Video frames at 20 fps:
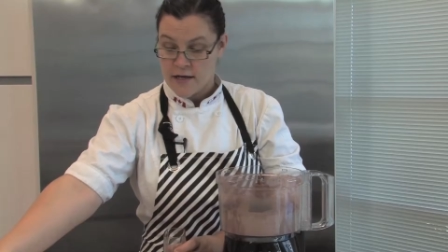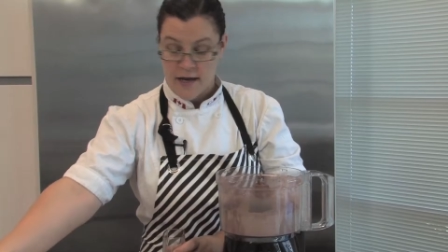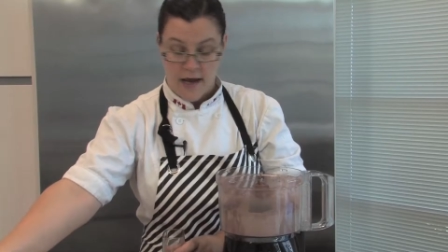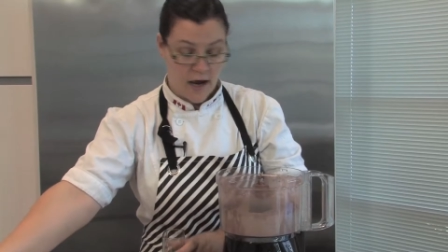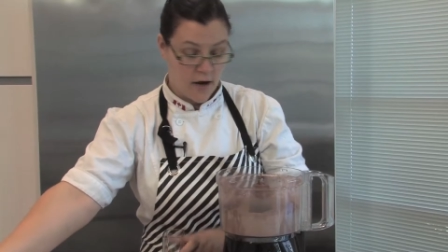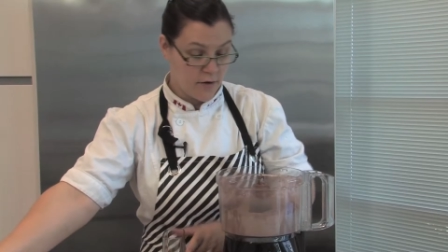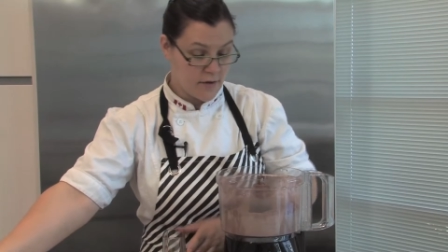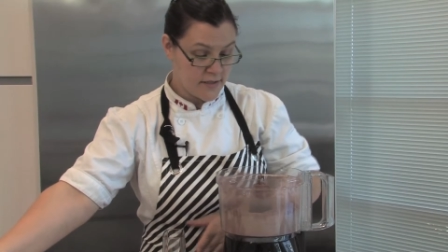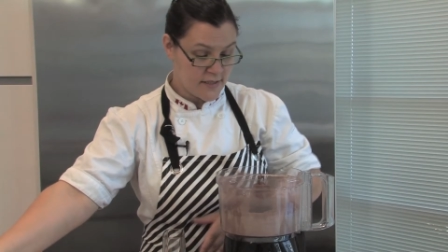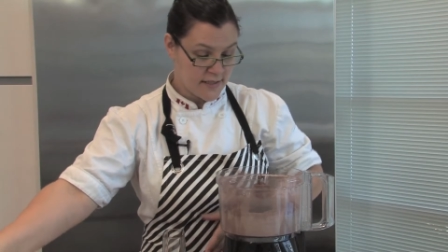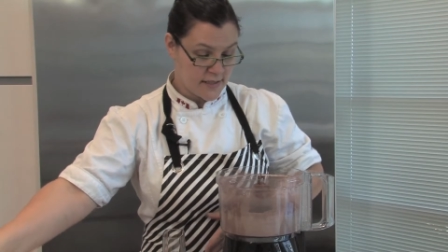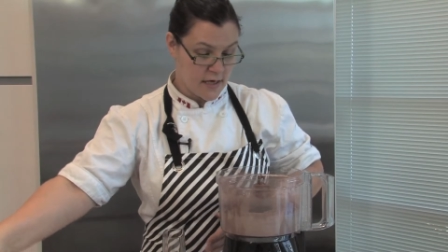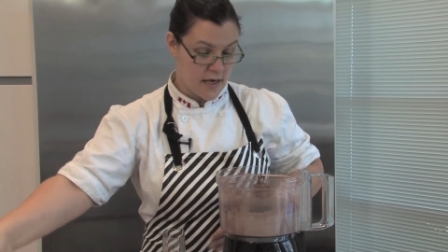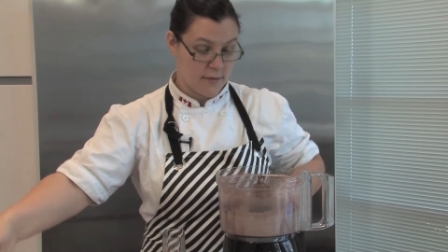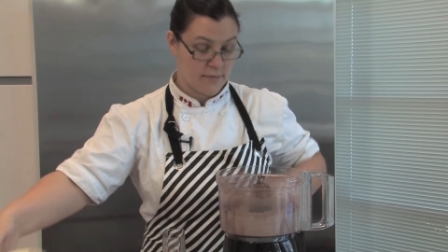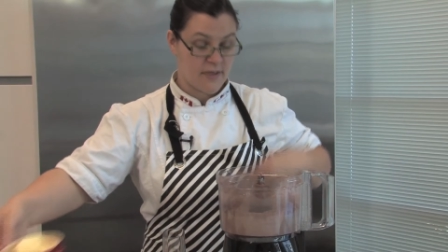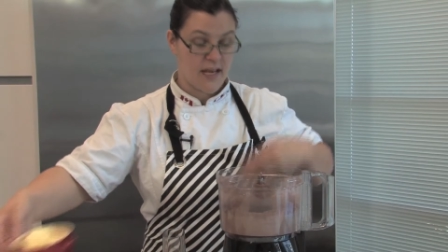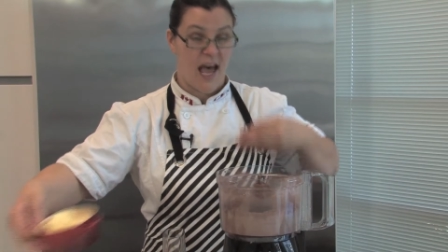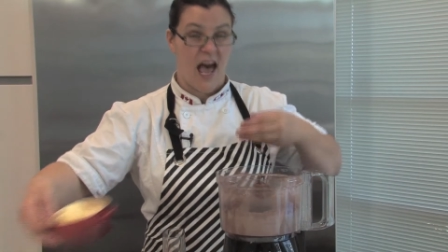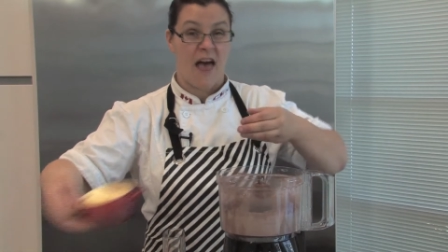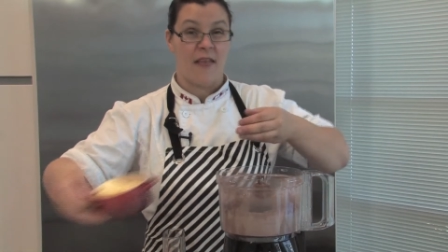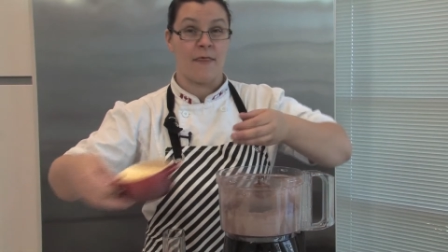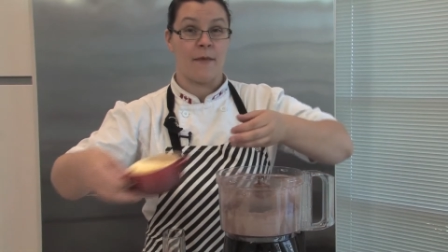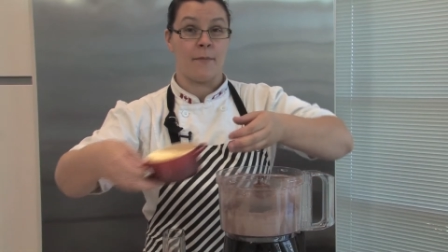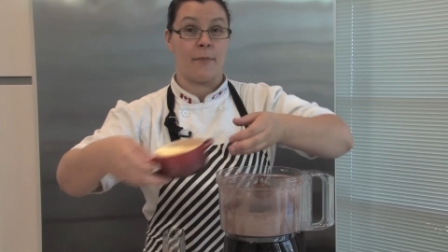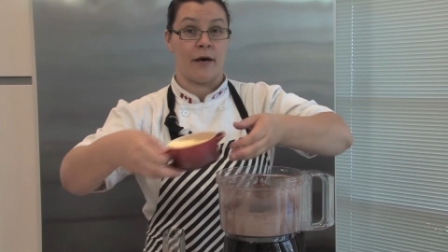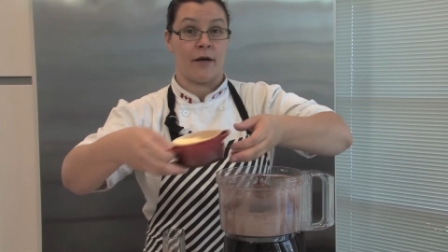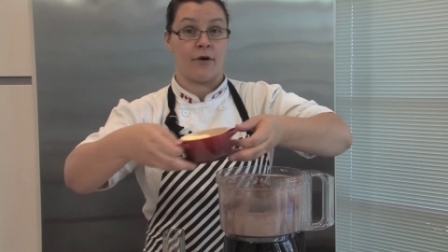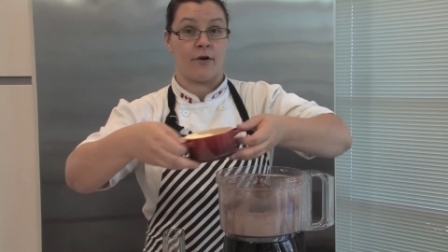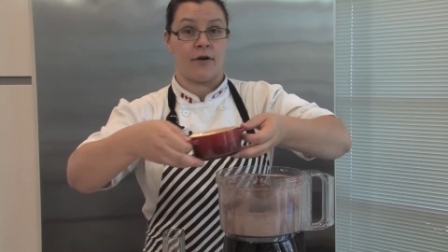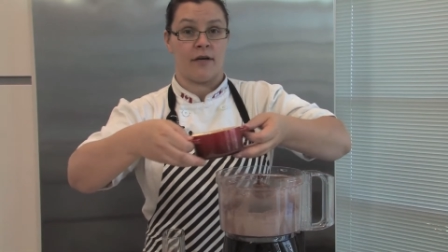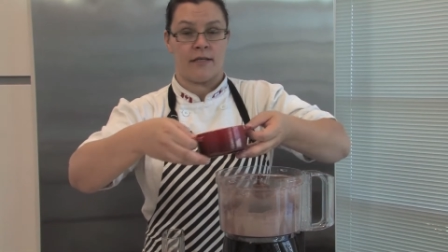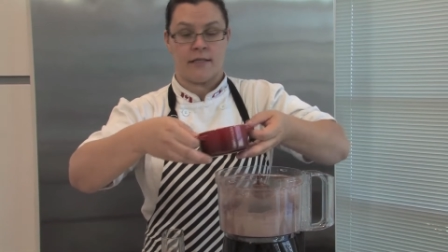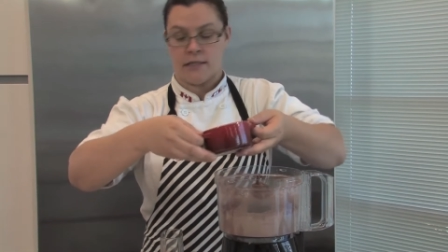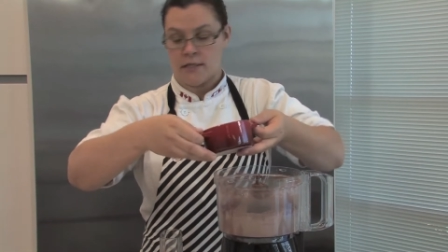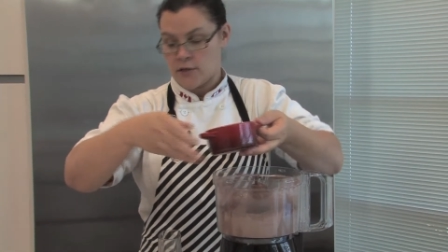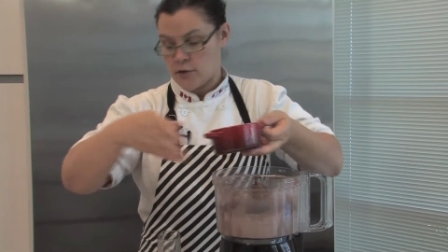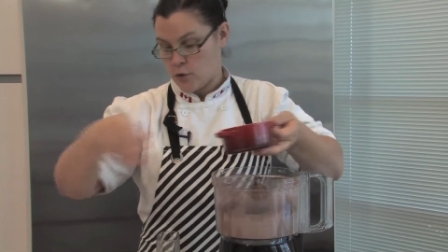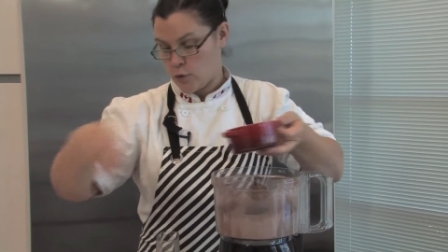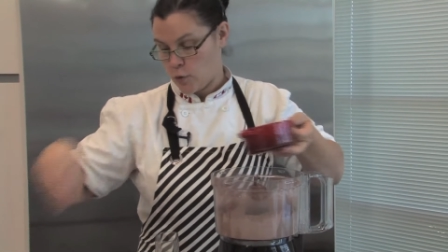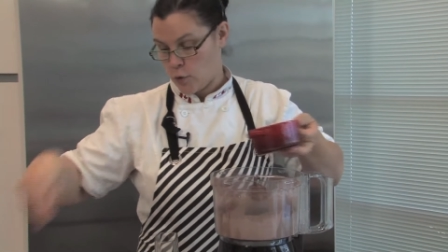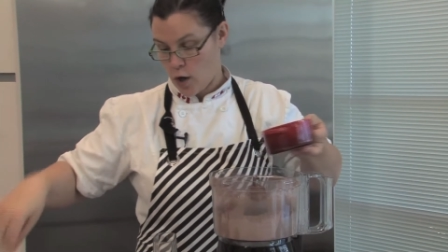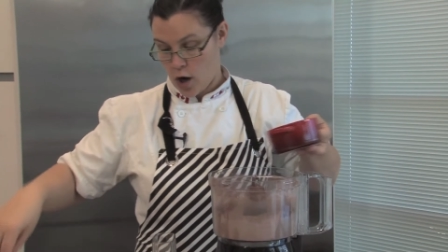Now it's time to add the butter into